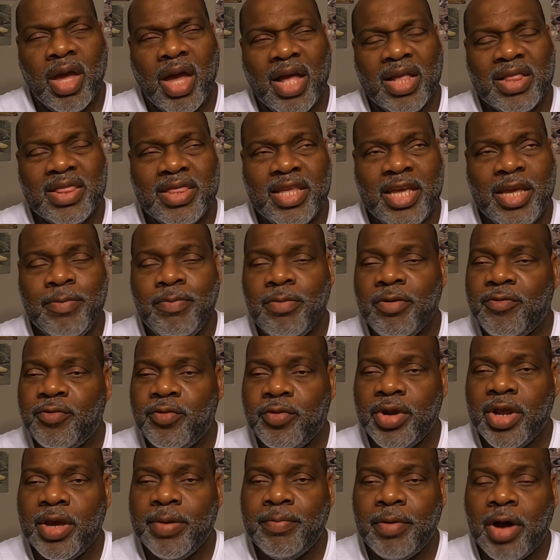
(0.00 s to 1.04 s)
I think
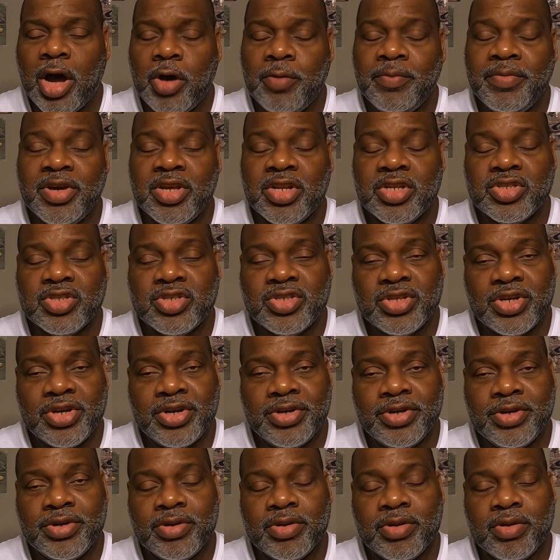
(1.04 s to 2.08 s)
before they bought me
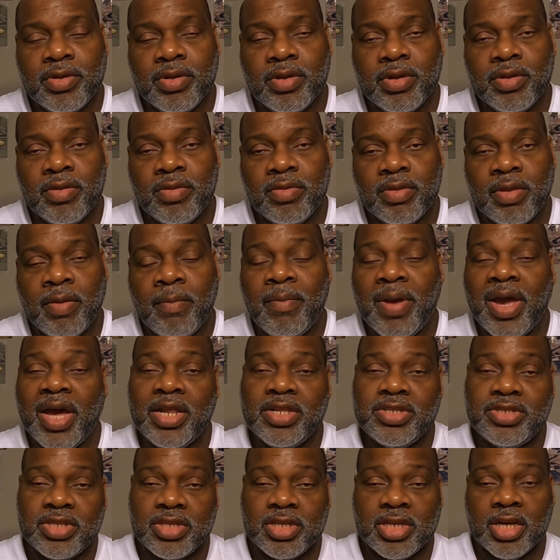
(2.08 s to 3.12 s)
dessert, the
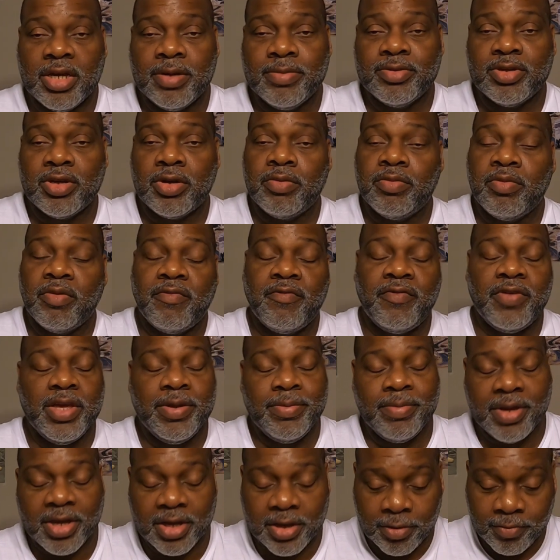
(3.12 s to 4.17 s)
manager comes over,
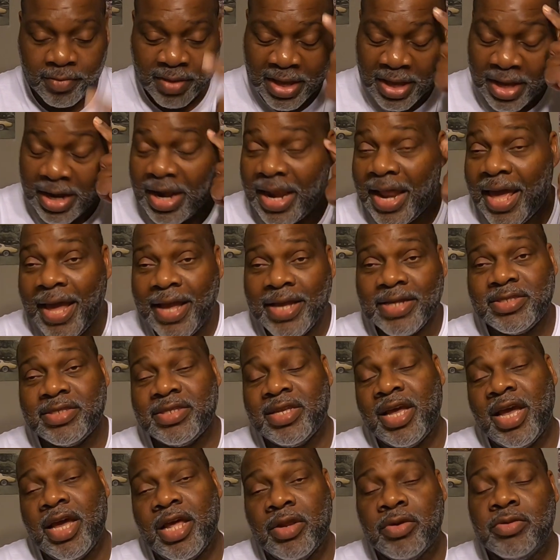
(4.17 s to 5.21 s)
female.
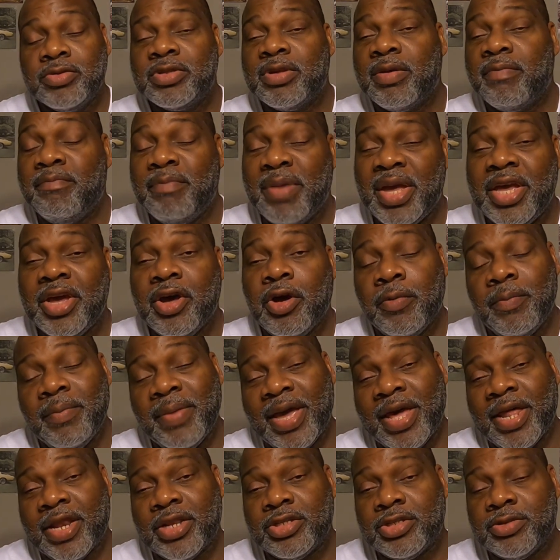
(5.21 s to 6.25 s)
Last time it was a male
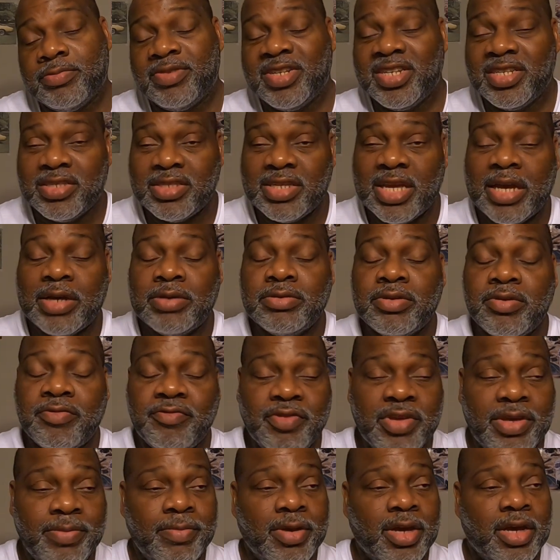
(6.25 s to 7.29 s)
manager, but this time it was
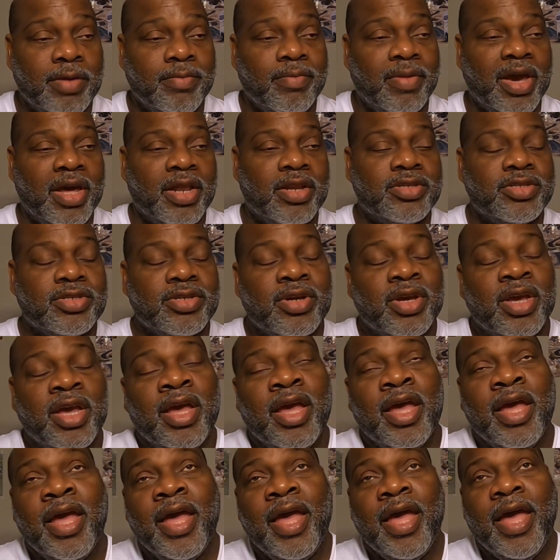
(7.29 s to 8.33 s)
a female manager.
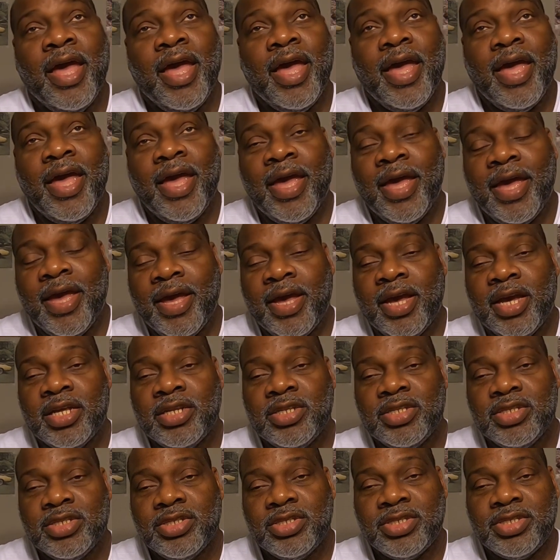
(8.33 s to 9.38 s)

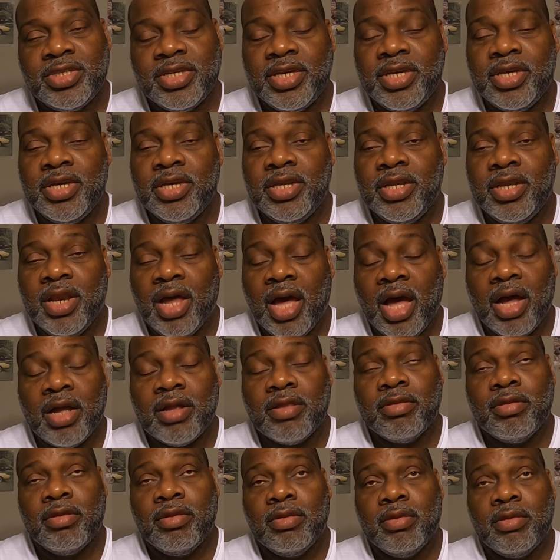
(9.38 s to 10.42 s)
And she
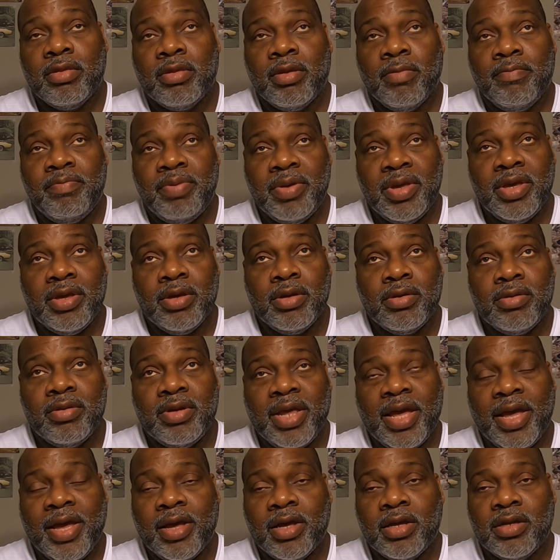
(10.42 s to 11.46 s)
knocked the bill
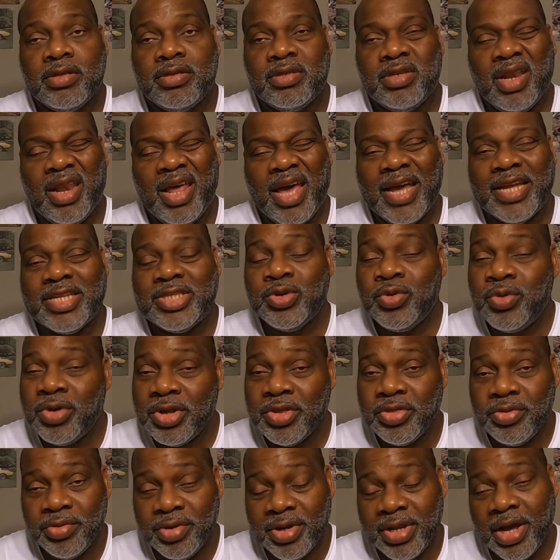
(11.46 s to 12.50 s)
down to like
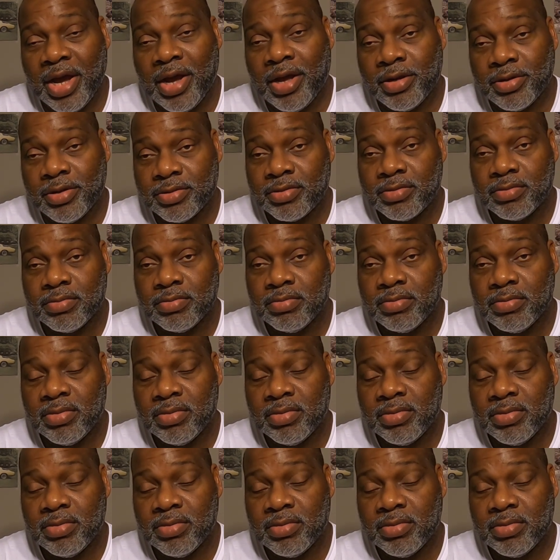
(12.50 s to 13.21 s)
$23,